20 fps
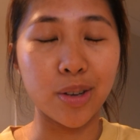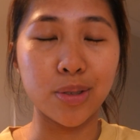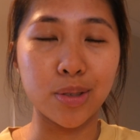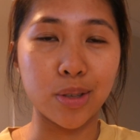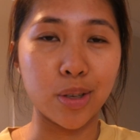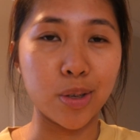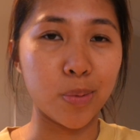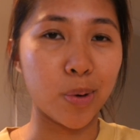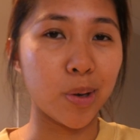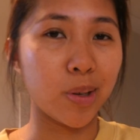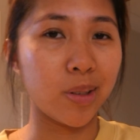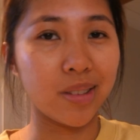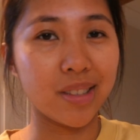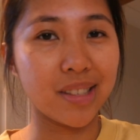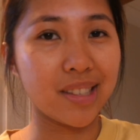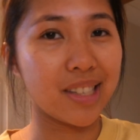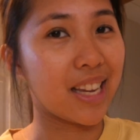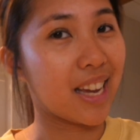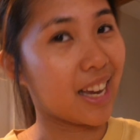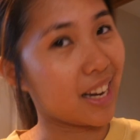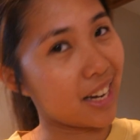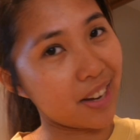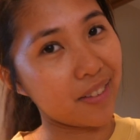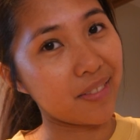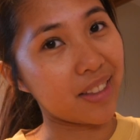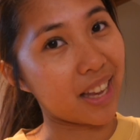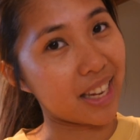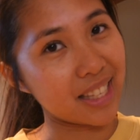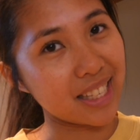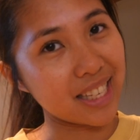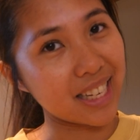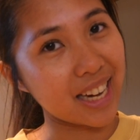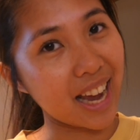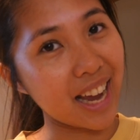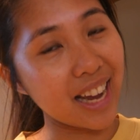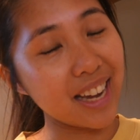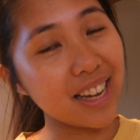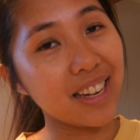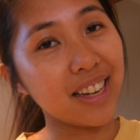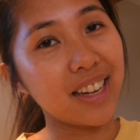so you won't see any of that
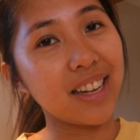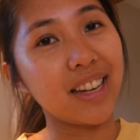today.